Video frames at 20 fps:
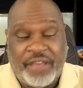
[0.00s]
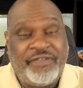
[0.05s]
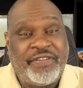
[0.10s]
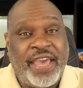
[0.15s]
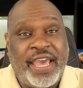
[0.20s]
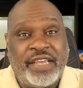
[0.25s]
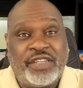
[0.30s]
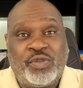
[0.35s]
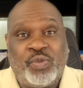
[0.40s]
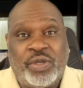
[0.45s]
If
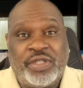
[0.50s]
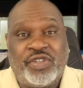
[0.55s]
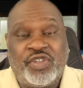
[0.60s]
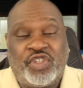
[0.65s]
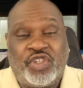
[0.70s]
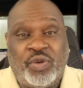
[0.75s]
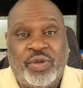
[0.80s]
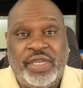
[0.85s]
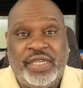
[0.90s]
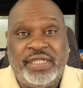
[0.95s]
X wasn't
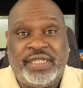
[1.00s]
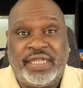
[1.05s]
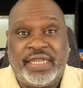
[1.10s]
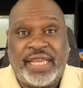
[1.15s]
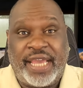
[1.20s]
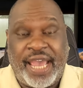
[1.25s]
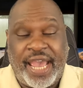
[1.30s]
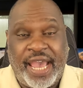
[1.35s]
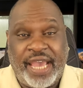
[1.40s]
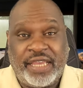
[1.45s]
so easy
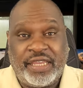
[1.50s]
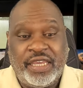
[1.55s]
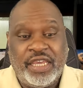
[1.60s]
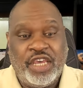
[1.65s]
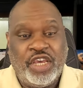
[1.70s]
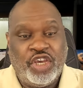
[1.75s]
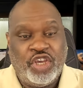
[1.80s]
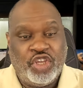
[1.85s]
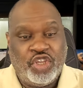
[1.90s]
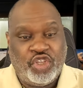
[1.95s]
to hack,
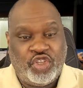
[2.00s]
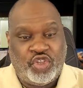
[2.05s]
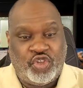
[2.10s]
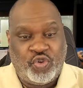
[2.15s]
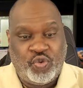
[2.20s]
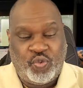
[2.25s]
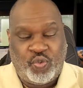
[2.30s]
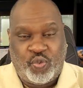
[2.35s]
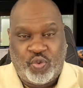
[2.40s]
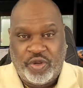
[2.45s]

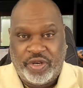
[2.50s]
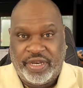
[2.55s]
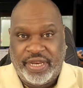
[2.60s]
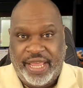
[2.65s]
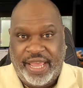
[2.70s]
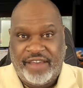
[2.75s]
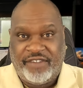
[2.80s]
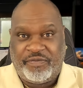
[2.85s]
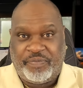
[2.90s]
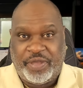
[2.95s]
you wouldn't
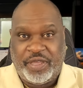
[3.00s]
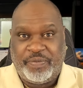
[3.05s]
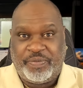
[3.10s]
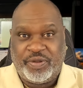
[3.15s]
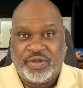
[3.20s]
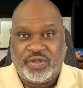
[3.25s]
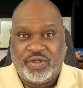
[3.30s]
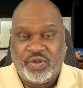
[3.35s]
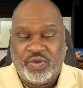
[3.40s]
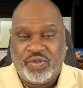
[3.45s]
have
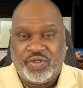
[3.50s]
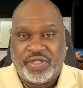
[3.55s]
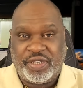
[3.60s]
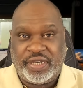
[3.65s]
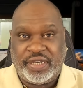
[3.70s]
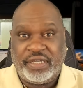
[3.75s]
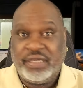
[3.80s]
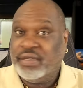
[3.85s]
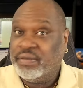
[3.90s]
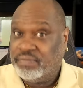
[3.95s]
people
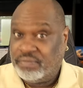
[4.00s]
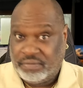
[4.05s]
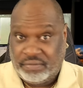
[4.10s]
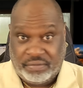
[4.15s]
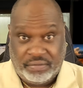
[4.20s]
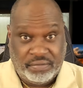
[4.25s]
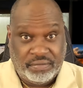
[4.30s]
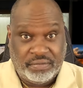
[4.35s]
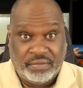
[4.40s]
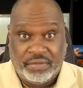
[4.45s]
losing,
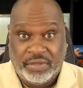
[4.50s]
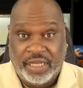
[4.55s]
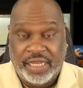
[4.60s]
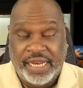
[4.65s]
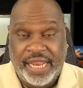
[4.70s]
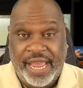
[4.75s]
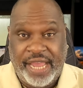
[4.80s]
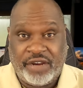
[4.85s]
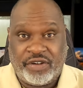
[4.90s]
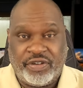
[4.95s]

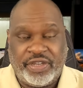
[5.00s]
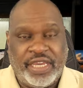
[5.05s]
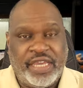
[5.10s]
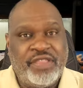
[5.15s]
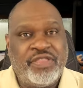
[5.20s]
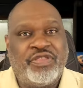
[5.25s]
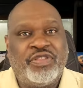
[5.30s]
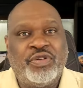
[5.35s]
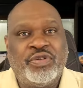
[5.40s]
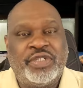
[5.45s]
in
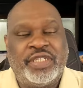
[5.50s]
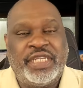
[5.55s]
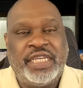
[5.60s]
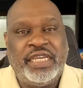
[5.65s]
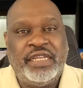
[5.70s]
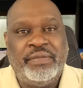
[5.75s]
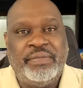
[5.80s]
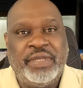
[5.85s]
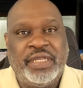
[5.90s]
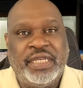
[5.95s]
aggregate,
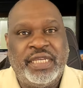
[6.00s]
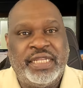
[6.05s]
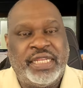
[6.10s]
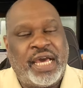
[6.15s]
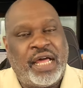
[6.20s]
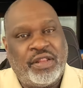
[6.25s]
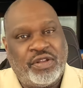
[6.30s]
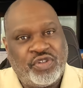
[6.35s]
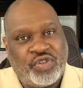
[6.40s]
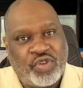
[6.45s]
$13 million
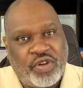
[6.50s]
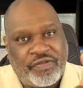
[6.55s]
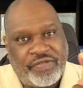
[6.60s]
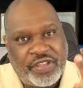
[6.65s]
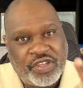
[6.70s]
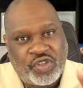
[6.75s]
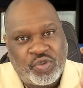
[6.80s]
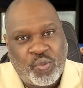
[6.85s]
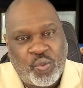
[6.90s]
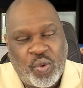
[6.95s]
off
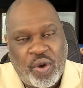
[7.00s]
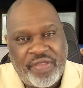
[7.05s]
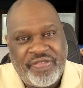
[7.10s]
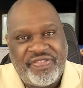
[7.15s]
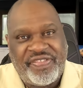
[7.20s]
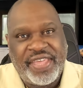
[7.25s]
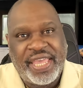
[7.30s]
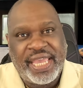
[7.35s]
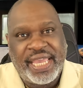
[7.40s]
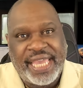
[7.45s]
this one
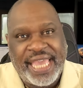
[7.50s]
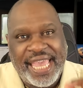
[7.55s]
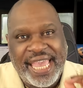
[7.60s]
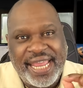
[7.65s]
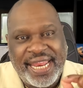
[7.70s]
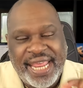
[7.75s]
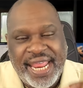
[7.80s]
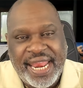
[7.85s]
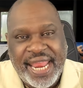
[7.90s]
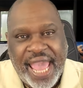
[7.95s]
thing
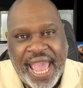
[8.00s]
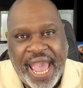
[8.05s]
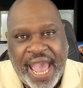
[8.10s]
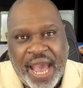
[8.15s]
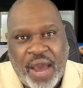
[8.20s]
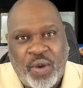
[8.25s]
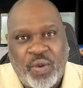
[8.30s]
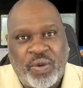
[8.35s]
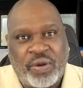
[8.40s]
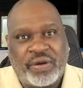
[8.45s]
in an
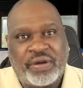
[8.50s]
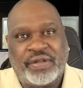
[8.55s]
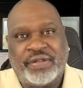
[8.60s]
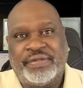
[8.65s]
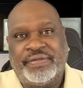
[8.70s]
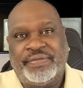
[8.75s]
hour.